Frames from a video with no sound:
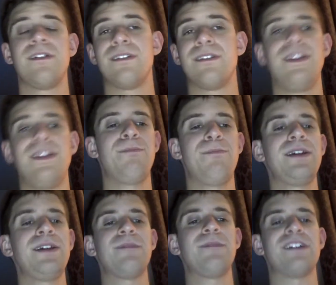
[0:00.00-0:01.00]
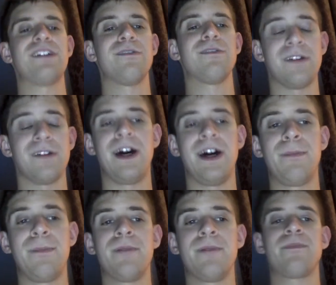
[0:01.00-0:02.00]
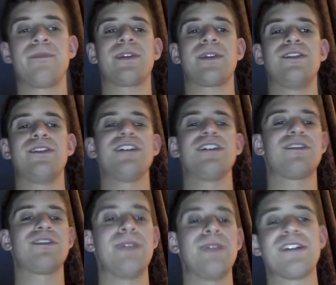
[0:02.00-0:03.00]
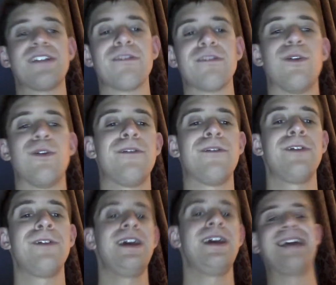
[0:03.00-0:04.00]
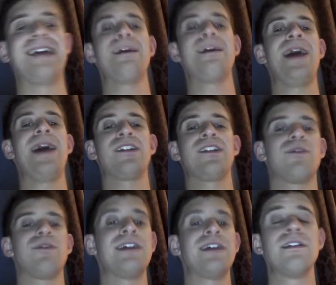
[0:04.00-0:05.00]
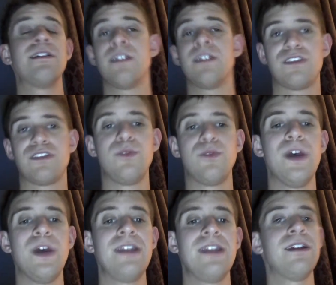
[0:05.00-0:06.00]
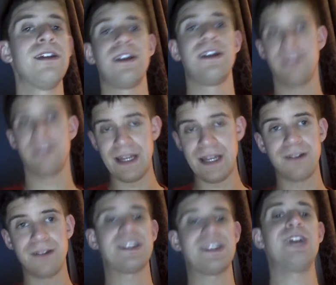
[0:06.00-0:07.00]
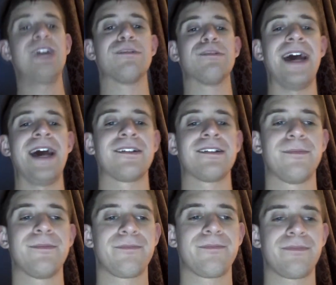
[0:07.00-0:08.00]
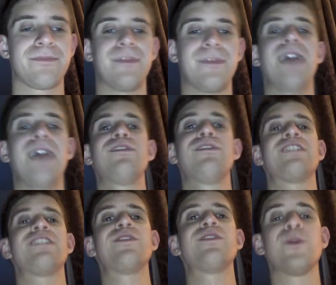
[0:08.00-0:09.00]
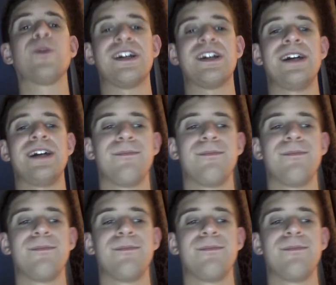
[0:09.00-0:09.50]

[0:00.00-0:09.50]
they pick themselves up, dust themselves off, and get back in the ring to win their titles back every single time.